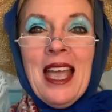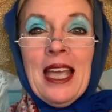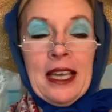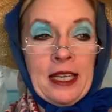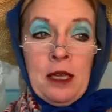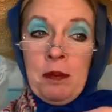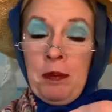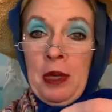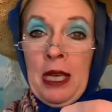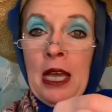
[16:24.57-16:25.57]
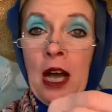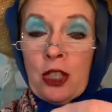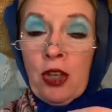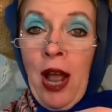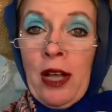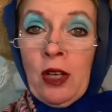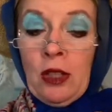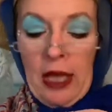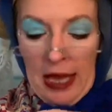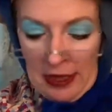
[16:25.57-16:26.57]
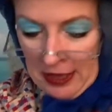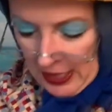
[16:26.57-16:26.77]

It can be a triangle like